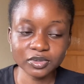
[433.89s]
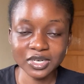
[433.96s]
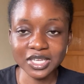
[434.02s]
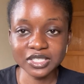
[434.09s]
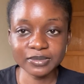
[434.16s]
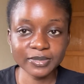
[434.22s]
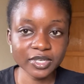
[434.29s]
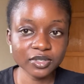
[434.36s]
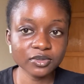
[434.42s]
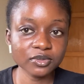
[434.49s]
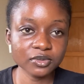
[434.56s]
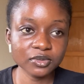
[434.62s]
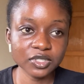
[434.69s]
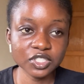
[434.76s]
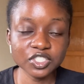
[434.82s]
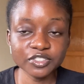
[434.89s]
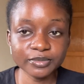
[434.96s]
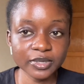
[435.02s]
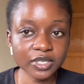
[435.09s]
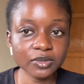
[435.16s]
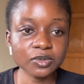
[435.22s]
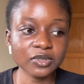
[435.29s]
that's the chief
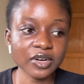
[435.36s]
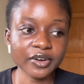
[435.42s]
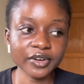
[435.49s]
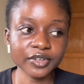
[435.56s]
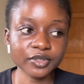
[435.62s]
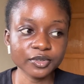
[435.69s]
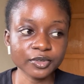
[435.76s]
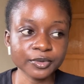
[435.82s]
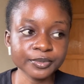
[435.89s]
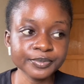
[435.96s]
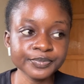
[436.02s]
medical director,